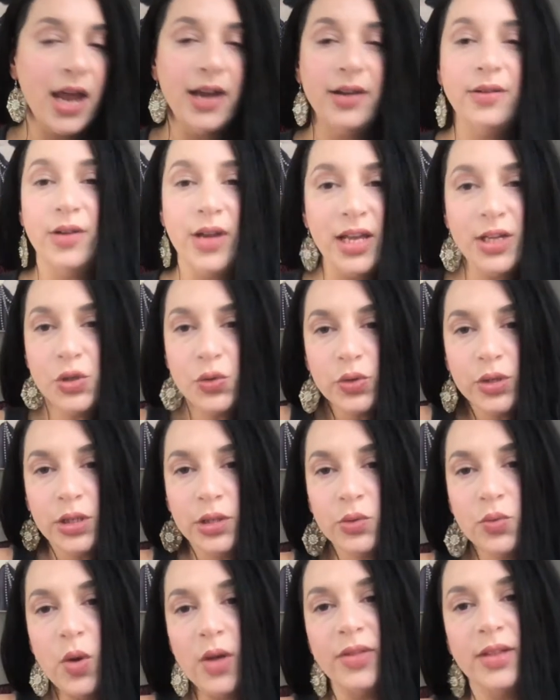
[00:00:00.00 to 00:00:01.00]

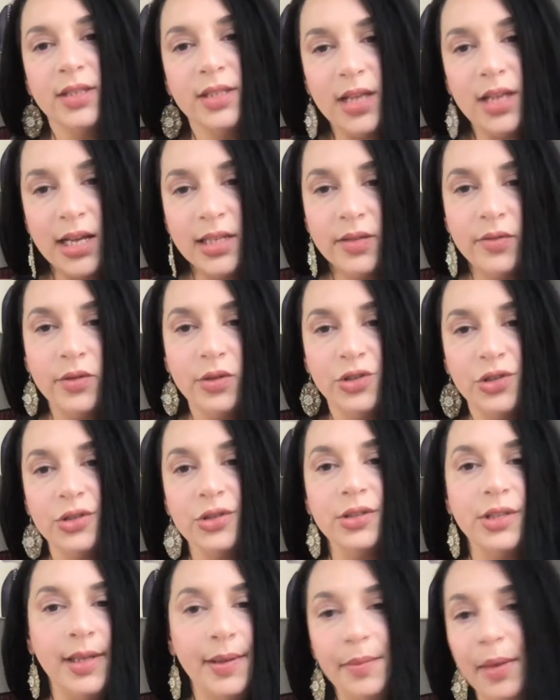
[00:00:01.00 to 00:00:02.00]
Israel is the size of New
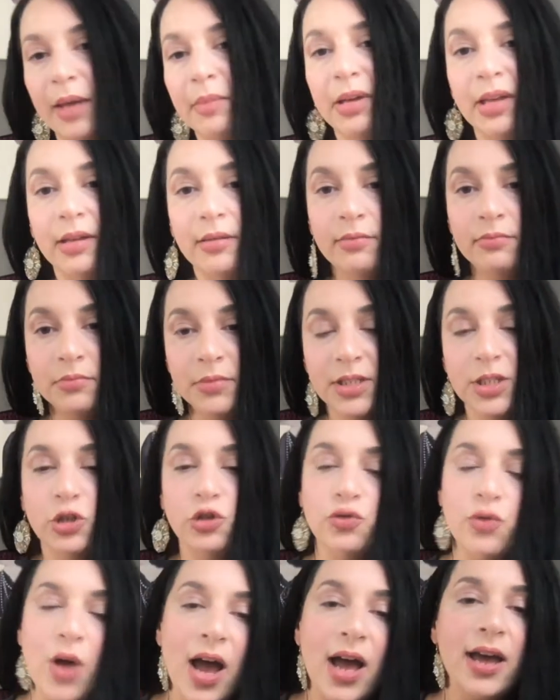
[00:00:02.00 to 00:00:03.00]
Jersey, maybe.
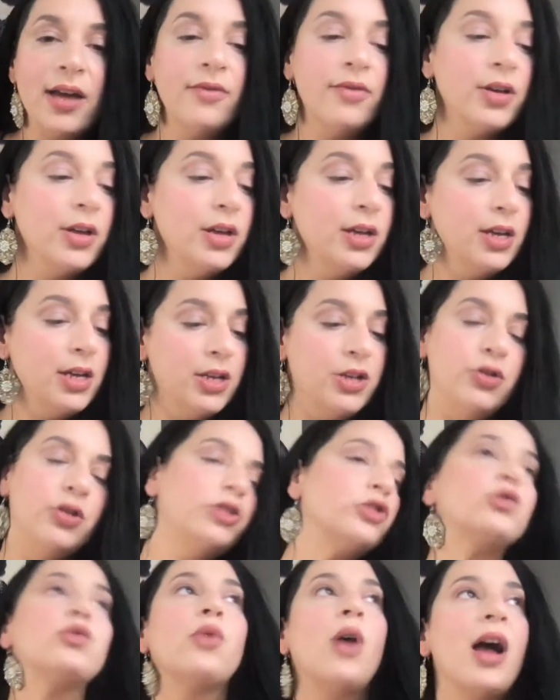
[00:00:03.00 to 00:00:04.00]
You could
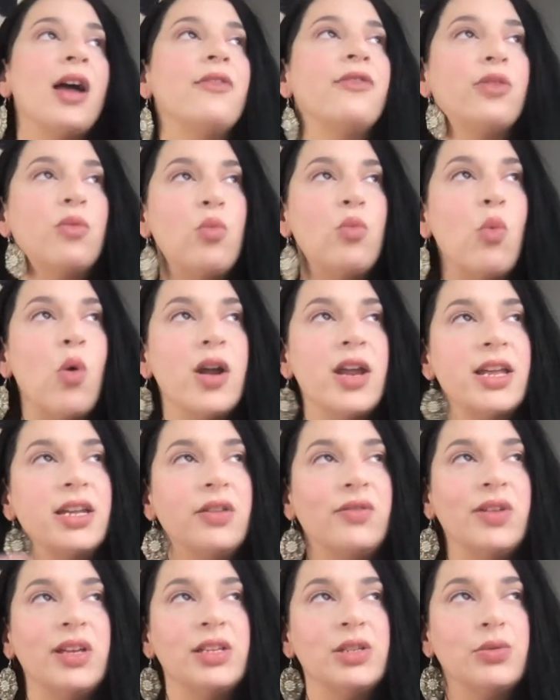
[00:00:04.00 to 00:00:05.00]
drive from one end of
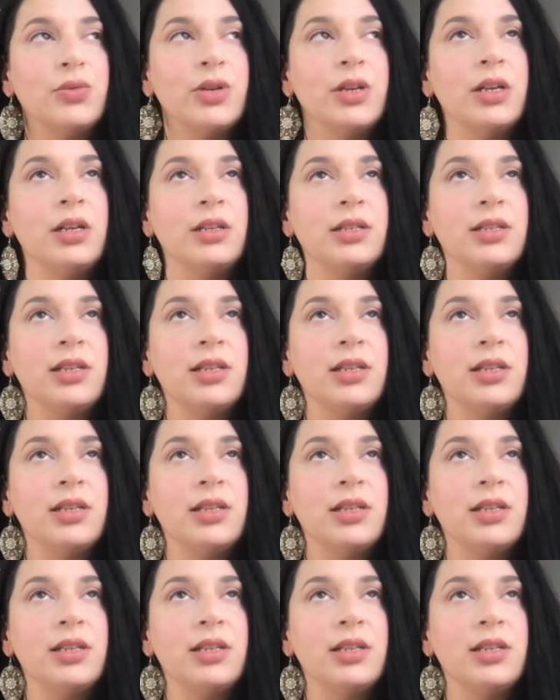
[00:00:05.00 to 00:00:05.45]
Israel to